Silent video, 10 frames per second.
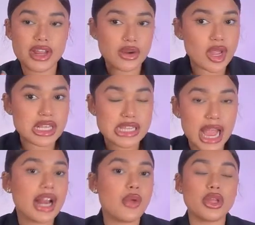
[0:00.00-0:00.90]
I know
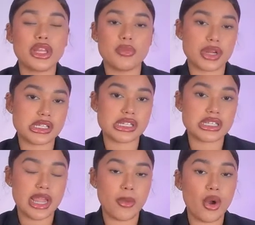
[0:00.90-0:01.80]
exactly what they bring to
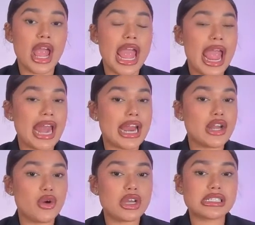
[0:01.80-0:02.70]
the table, and
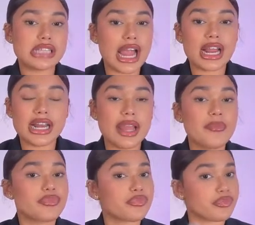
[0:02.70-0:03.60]
I know exactly